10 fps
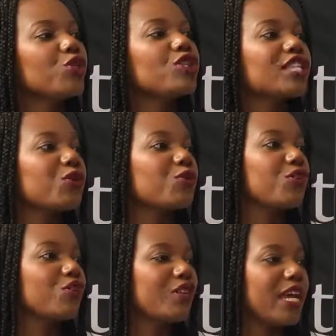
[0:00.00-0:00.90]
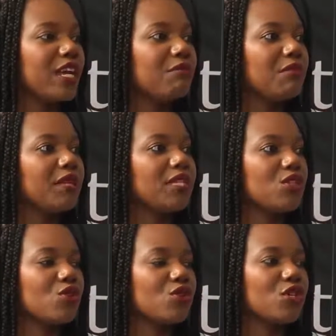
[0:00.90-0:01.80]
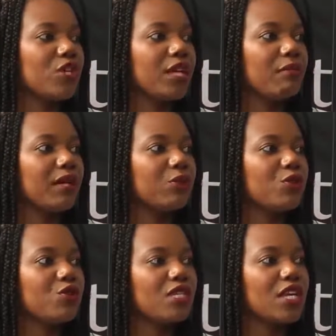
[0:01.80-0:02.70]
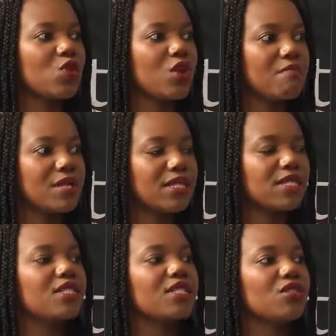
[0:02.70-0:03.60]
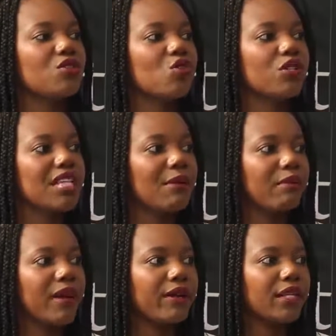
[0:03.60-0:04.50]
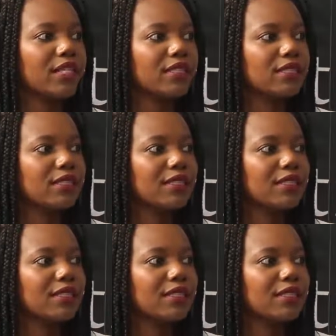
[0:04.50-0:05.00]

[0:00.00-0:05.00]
you say it with your name, it's your surname, but when you say you are Mrs., you don't double barrel it.